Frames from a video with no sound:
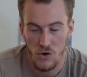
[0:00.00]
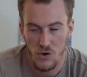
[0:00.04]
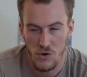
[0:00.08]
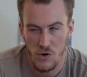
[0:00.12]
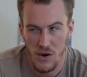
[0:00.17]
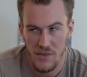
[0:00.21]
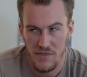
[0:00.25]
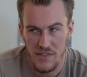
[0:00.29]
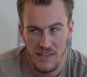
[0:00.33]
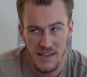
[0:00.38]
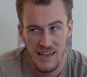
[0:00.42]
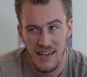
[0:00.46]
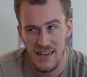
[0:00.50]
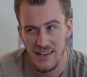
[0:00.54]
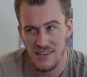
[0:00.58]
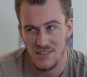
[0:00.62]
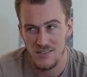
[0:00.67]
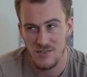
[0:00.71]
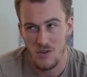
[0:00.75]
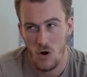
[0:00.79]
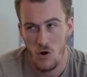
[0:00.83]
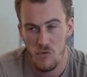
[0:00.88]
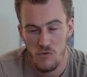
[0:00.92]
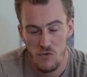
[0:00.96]
who I think
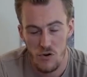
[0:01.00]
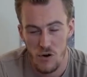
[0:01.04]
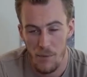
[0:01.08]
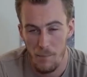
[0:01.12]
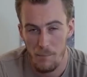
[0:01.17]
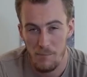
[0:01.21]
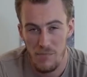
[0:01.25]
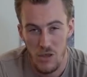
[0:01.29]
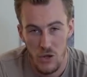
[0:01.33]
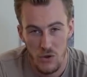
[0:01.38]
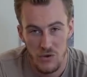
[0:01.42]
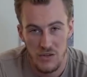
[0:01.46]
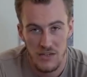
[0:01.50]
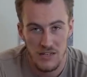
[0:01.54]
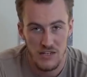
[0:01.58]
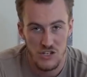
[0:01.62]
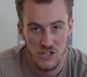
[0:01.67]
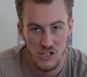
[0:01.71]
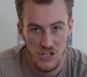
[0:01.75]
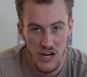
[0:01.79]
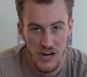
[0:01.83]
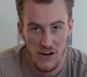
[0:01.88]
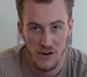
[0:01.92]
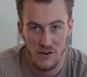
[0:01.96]
has over 1 billion
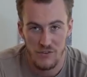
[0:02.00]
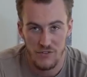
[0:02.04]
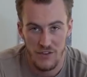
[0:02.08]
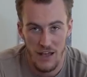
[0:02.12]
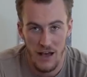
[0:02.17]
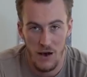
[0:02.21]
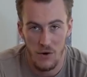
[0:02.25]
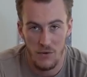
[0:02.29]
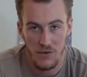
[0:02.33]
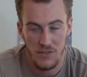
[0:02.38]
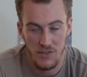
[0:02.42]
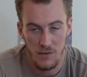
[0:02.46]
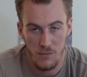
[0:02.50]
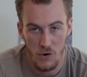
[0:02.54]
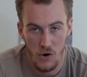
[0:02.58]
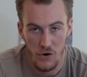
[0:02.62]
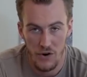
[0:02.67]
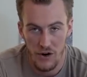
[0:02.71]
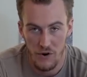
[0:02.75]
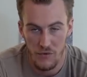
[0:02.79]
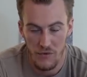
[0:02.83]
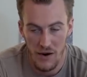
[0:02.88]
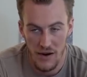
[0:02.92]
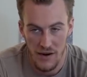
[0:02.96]
shares out in the
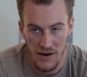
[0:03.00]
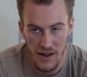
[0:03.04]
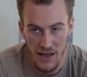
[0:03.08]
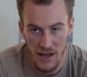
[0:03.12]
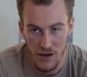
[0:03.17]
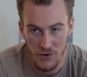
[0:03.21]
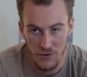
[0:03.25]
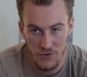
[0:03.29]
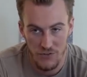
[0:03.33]
market right now.